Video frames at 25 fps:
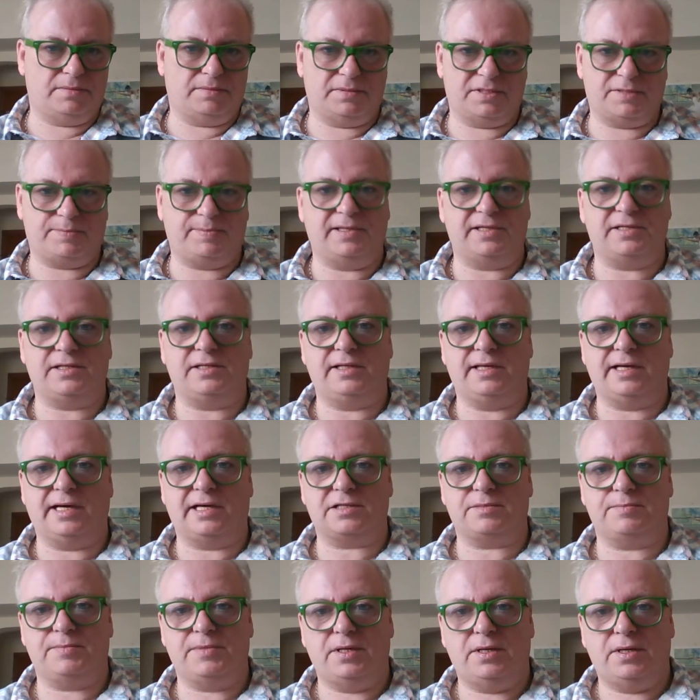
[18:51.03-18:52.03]
splitting the
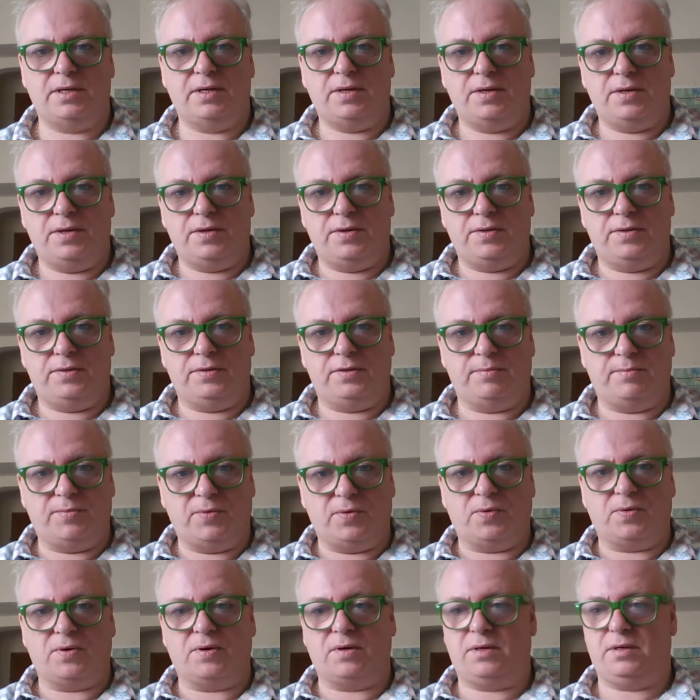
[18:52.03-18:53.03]
atom, the
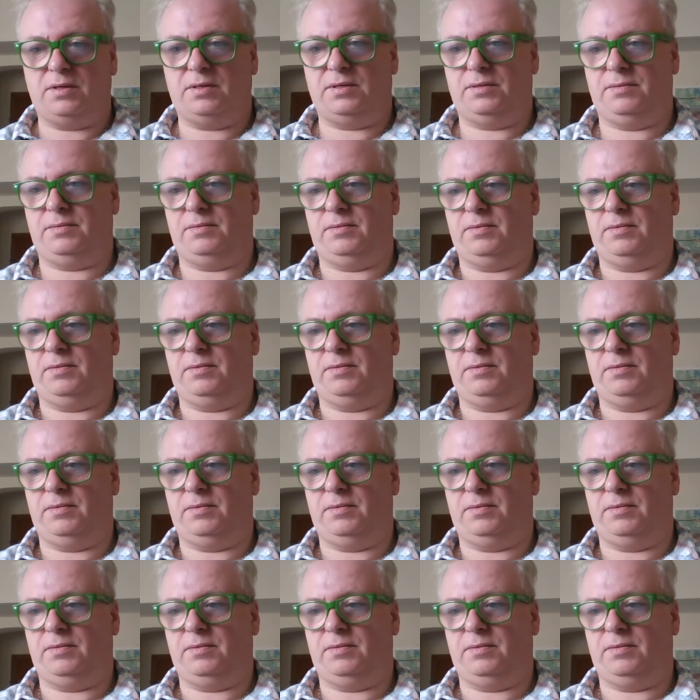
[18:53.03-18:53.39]
more